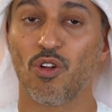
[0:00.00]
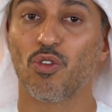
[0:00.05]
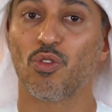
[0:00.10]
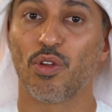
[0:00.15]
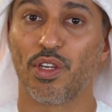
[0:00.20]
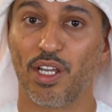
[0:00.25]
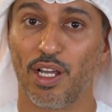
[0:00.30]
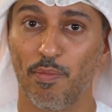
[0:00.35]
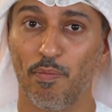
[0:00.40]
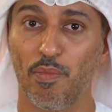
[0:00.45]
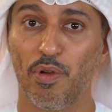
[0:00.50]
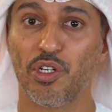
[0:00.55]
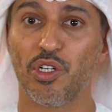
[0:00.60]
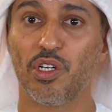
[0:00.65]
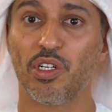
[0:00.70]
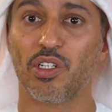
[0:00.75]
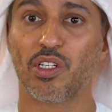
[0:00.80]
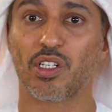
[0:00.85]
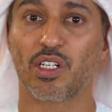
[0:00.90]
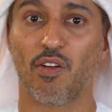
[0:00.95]
to the
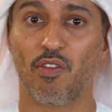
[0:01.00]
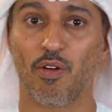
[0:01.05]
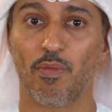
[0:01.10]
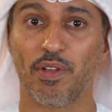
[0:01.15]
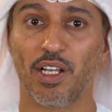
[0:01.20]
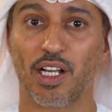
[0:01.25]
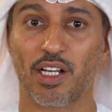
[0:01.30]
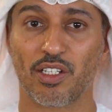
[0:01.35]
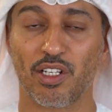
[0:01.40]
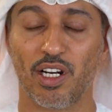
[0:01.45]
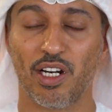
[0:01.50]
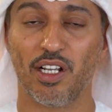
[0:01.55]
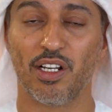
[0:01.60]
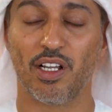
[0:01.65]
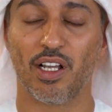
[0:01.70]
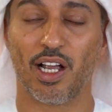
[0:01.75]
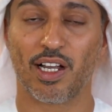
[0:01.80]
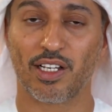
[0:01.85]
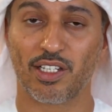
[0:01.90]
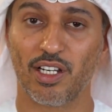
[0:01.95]
ambitious government Acceler
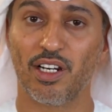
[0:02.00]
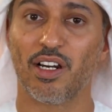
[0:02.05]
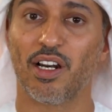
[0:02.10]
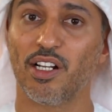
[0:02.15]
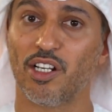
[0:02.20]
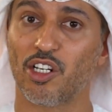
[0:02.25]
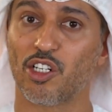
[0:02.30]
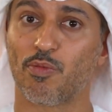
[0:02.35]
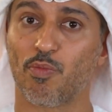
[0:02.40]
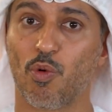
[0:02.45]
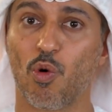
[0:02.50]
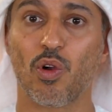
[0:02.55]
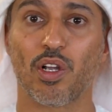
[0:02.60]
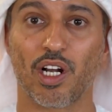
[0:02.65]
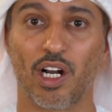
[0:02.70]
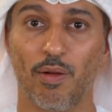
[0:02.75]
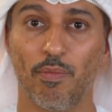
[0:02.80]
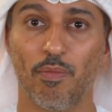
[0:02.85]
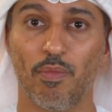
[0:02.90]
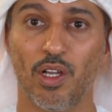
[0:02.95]
accelerators
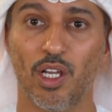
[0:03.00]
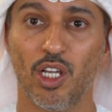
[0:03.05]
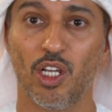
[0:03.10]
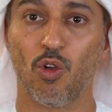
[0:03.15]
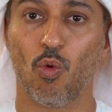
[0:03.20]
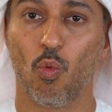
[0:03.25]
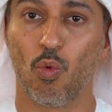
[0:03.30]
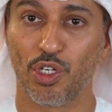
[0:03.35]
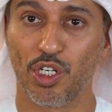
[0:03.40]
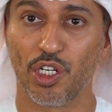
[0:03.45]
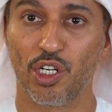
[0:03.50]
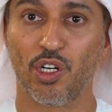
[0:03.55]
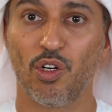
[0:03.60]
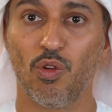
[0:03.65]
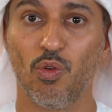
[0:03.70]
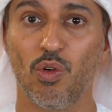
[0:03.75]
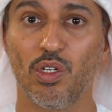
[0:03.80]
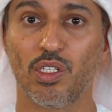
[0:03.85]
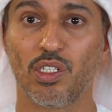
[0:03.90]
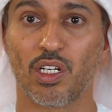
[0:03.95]
program, which
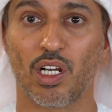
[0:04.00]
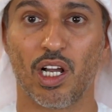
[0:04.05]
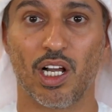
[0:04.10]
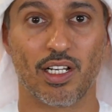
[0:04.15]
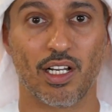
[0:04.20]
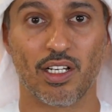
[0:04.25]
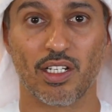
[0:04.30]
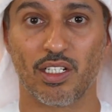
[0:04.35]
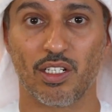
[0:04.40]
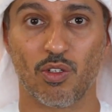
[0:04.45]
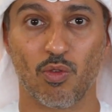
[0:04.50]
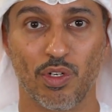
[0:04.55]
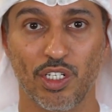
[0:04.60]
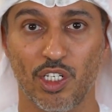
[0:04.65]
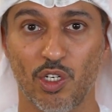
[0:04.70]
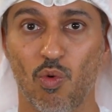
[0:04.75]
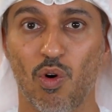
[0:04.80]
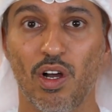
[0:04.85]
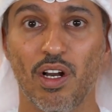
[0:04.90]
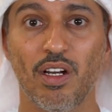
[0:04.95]
includes Ghadan
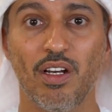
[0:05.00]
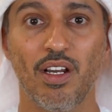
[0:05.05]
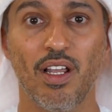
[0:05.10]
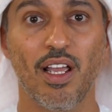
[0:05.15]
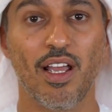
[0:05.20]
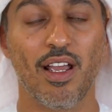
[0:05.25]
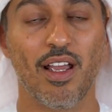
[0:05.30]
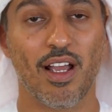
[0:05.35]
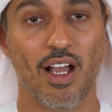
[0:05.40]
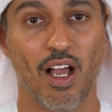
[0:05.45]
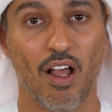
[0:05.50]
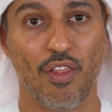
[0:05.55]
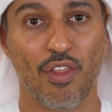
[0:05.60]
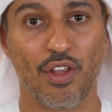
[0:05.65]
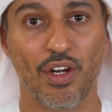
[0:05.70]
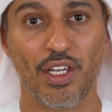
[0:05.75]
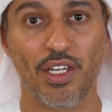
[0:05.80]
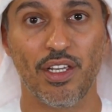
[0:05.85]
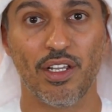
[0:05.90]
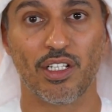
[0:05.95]
21, a
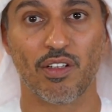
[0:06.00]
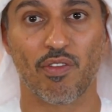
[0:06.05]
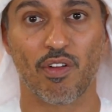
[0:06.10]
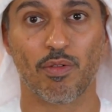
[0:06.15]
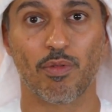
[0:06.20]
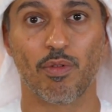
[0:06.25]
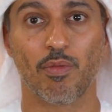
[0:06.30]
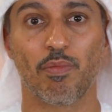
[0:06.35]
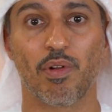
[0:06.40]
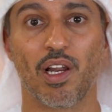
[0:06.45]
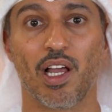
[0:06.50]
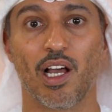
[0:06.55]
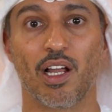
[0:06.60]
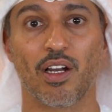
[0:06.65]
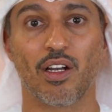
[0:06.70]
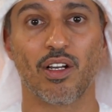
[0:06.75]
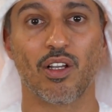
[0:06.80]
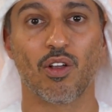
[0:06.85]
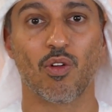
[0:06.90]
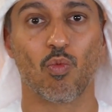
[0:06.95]
three-year development
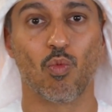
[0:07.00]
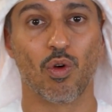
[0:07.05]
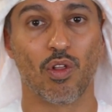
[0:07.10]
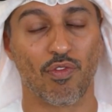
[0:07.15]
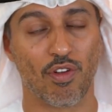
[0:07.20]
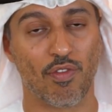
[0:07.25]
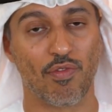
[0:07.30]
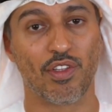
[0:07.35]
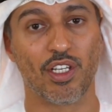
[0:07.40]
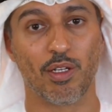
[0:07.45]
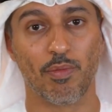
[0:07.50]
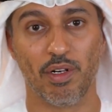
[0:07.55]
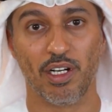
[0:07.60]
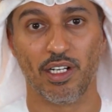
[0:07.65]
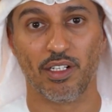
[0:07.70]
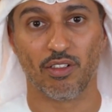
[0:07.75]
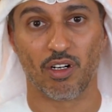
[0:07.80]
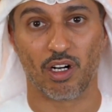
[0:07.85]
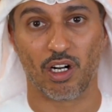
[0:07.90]
plan with 50 billion